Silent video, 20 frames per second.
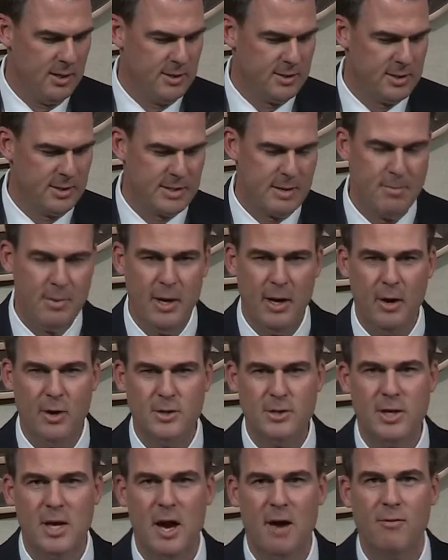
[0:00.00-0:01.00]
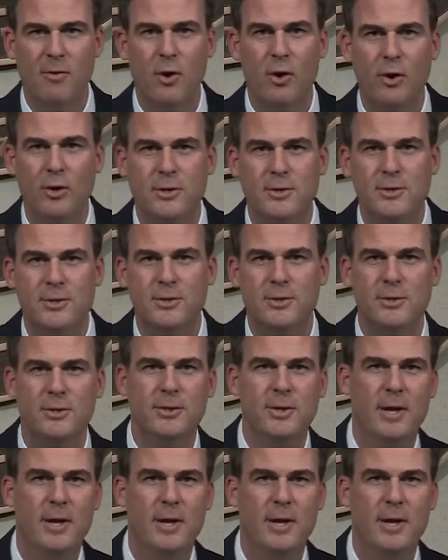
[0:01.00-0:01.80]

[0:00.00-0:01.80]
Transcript: since I've been here as governor is